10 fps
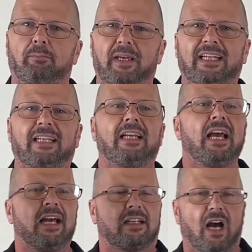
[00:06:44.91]
Meaning,
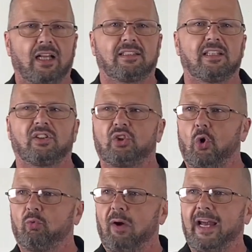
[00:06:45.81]
God says go
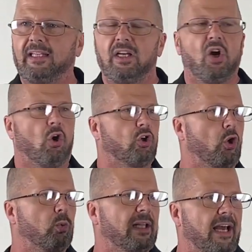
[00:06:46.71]
right or go
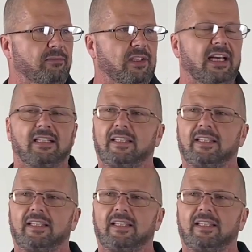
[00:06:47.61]
left.